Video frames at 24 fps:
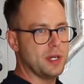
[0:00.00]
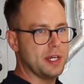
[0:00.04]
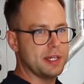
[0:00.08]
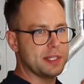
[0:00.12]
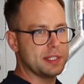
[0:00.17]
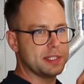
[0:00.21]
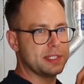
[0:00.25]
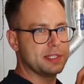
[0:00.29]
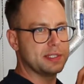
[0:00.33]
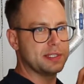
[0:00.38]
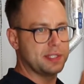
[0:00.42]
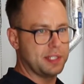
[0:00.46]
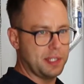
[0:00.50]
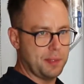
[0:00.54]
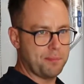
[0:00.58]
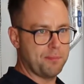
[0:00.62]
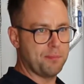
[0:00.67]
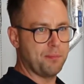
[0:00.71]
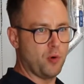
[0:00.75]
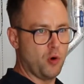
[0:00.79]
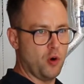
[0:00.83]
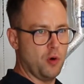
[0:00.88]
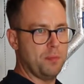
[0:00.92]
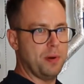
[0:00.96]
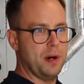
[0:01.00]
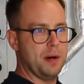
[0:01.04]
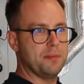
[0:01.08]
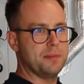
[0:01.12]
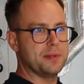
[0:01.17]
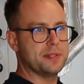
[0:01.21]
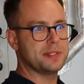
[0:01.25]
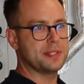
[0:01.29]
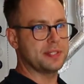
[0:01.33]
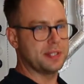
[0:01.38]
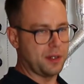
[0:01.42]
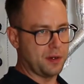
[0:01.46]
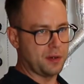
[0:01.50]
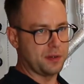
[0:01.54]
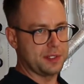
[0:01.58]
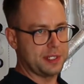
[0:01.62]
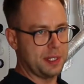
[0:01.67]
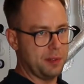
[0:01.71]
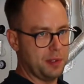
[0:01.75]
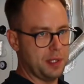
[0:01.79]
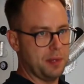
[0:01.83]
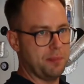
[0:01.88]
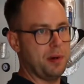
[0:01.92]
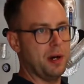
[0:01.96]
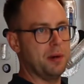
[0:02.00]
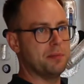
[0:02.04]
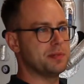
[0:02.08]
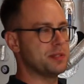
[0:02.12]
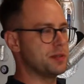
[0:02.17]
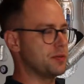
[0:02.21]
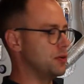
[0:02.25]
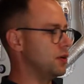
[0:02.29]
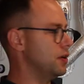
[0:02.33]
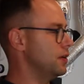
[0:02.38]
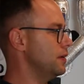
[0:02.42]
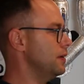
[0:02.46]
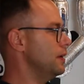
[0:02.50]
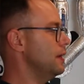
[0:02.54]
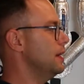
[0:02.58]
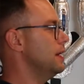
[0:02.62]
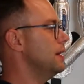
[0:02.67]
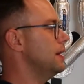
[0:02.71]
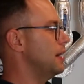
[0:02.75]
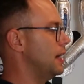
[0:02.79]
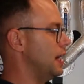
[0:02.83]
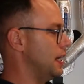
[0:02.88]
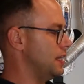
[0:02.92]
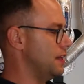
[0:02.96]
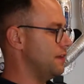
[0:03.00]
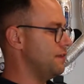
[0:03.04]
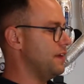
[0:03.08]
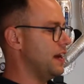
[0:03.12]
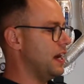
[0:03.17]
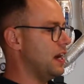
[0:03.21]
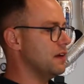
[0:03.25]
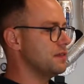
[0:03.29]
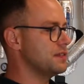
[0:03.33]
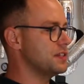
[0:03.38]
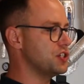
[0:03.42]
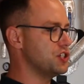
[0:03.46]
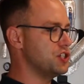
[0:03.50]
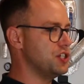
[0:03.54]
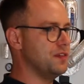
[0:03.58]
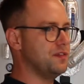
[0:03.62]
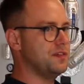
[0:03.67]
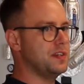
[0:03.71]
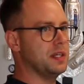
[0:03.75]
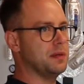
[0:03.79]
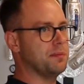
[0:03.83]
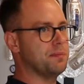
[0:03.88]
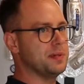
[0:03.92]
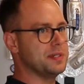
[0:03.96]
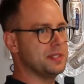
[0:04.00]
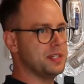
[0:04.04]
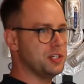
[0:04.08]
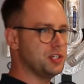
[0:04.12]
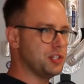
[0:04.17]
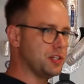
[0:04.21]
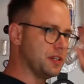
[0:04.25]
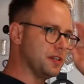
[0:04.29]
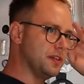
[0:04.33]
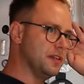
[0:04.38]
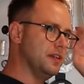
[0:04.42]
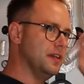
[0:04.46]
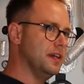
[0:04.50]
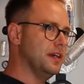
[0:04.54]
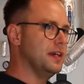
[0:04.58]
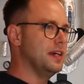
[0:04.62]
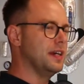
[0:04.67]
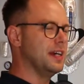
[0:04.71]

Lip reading: where the bore pump is, some of the pumps are on and the valves are shifting position.